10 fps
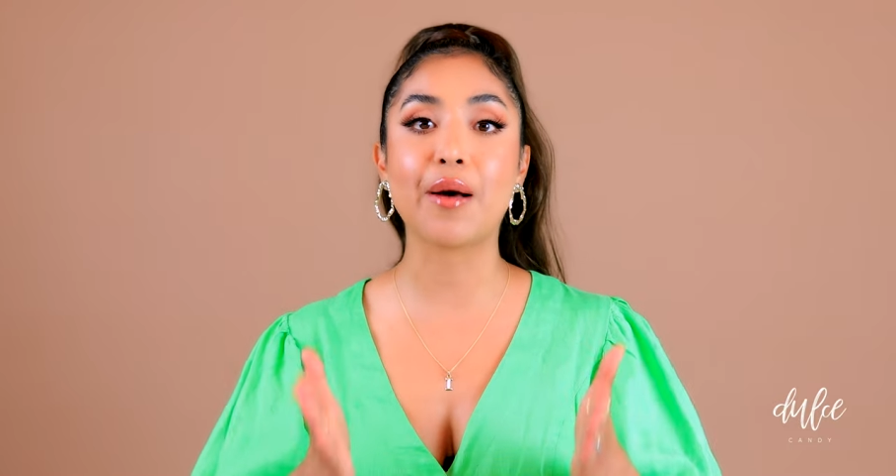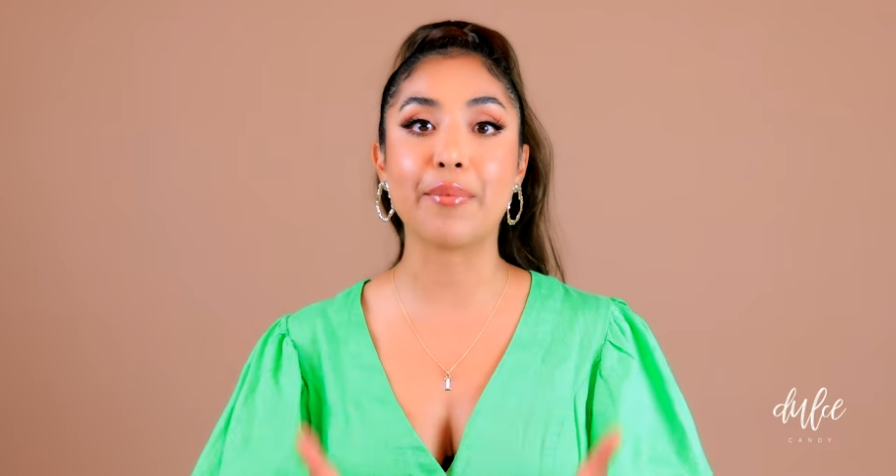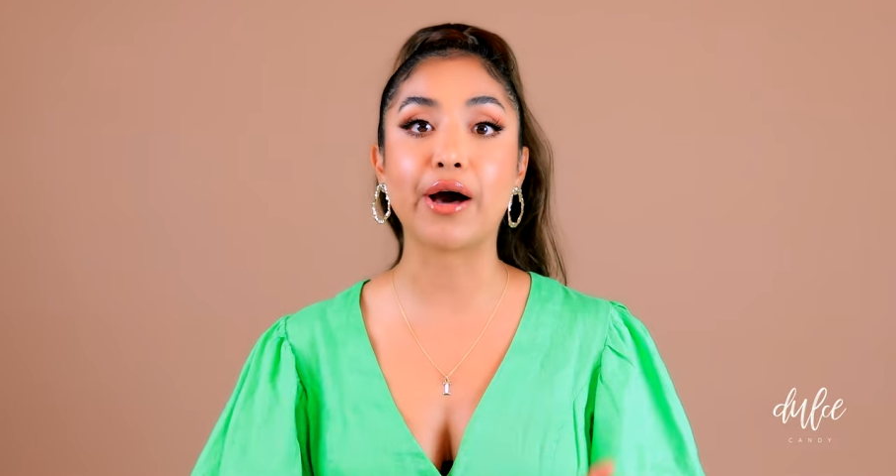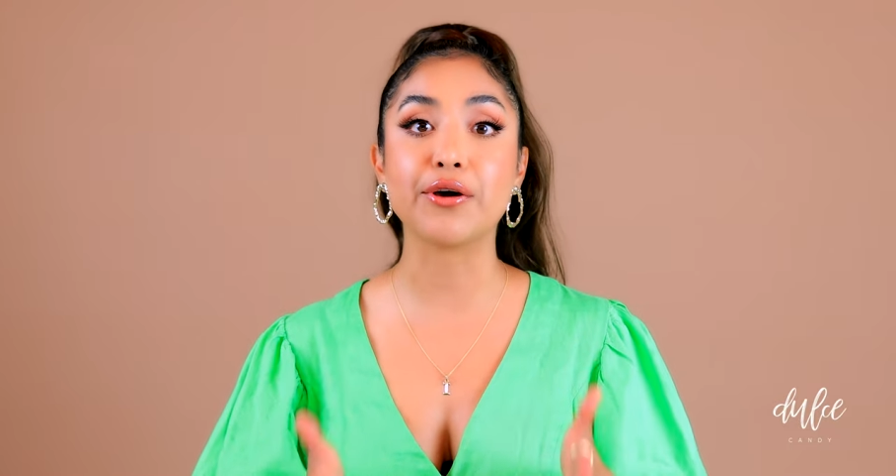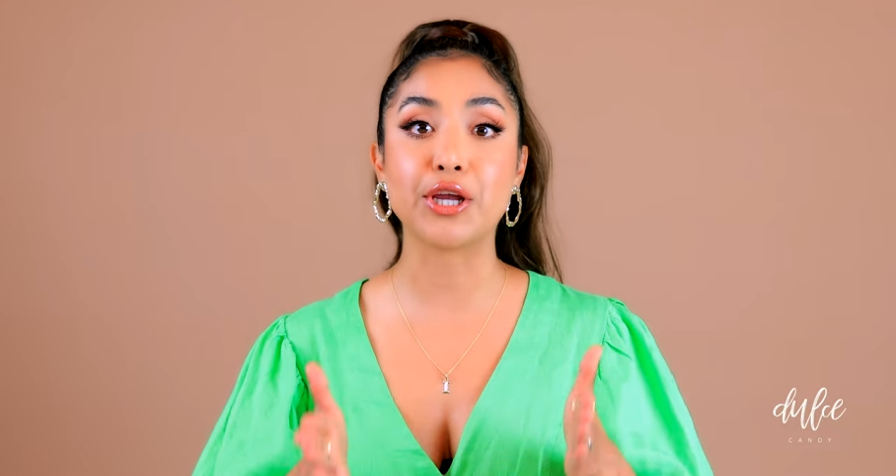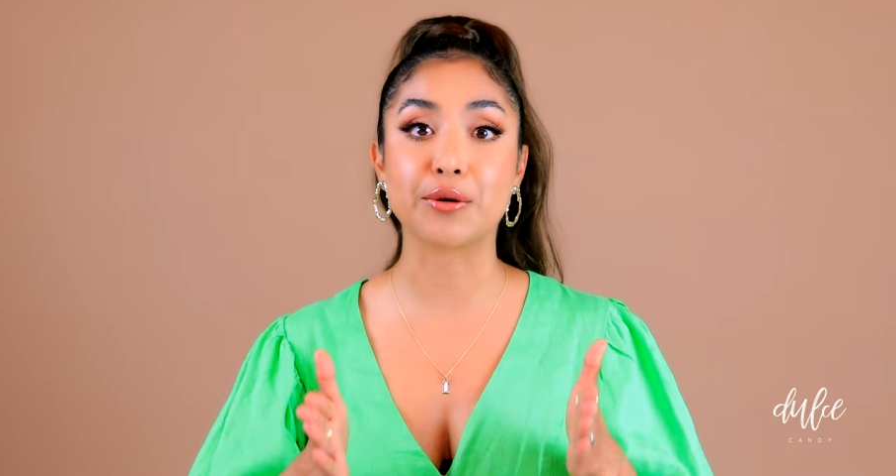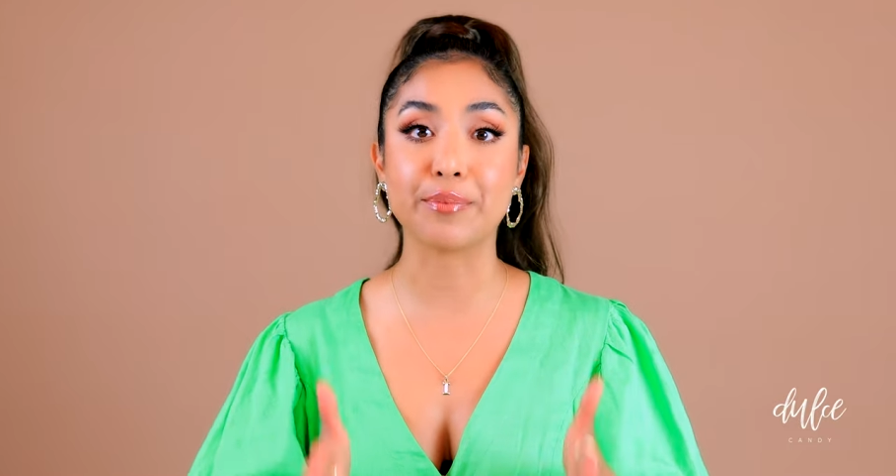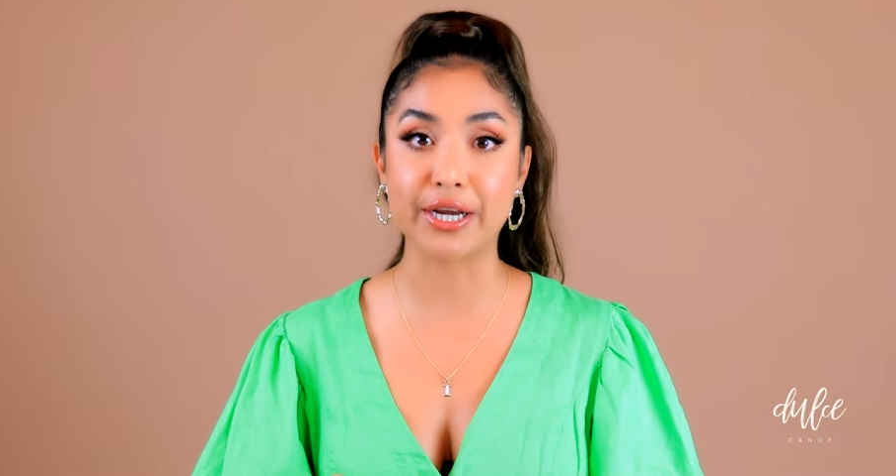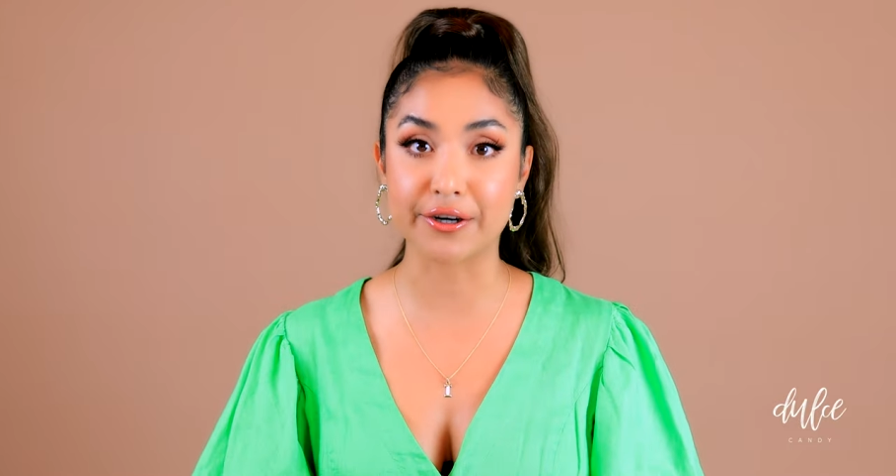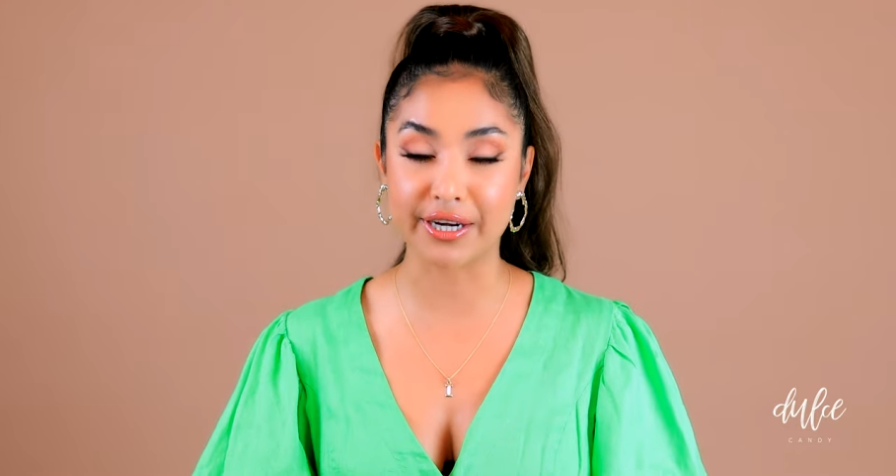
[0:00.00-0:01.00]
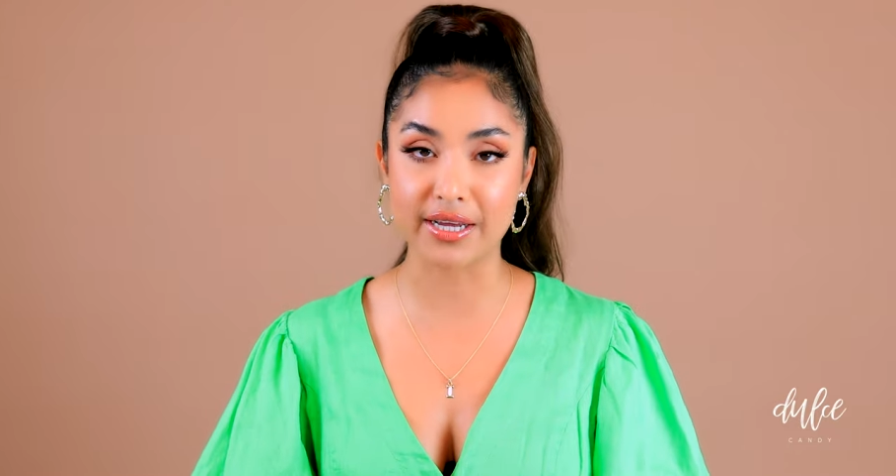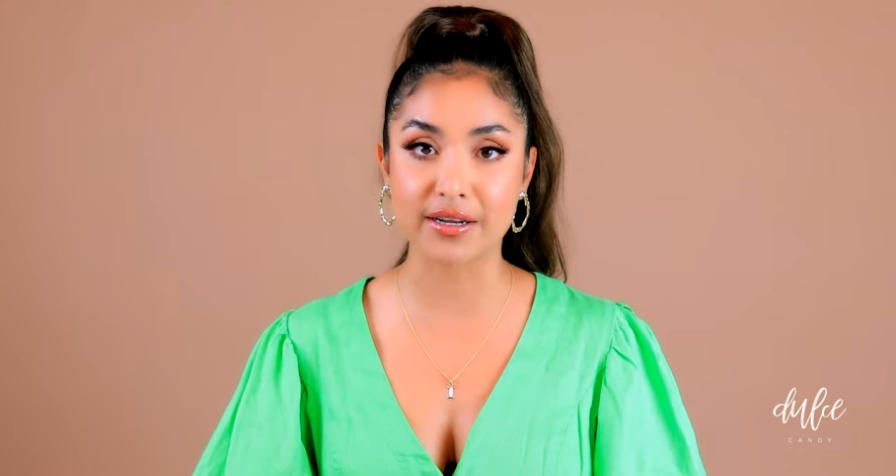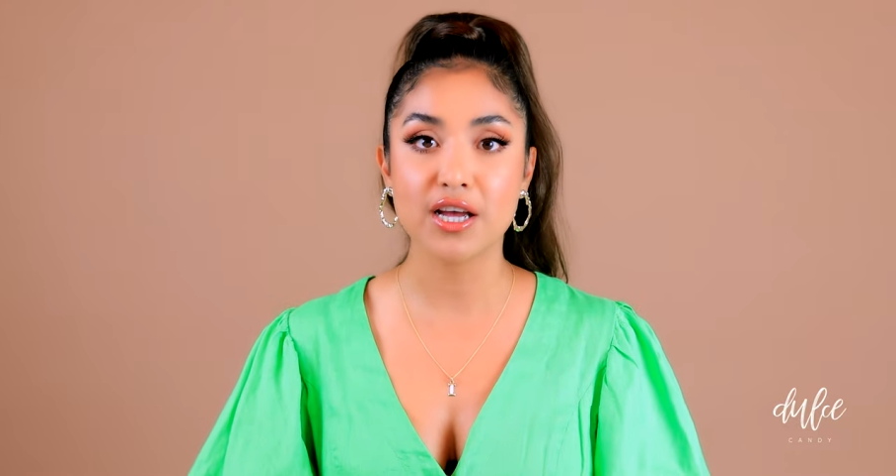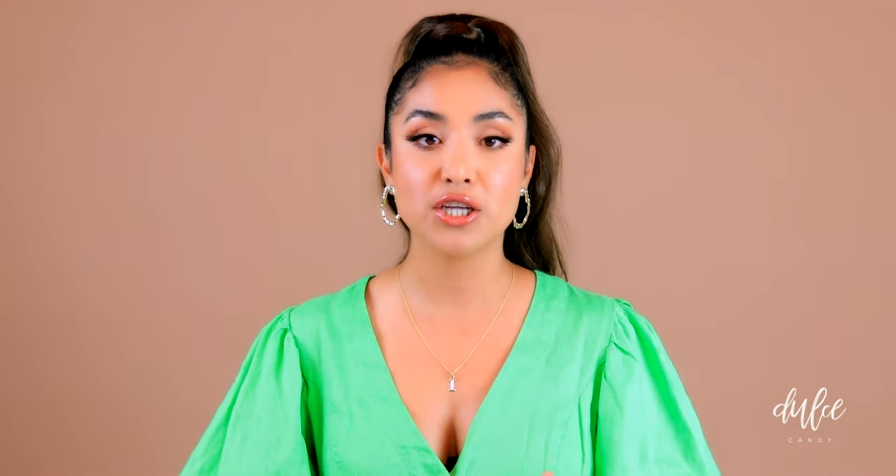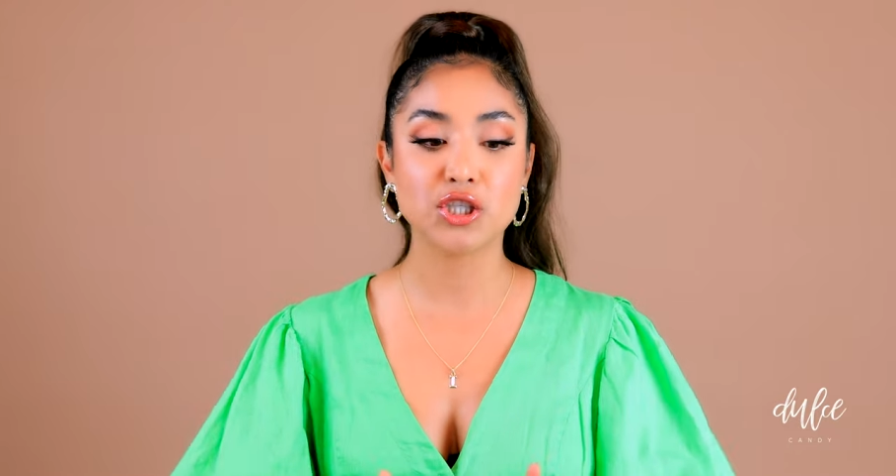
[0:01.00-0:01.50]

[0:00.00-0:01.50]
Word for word: about your period.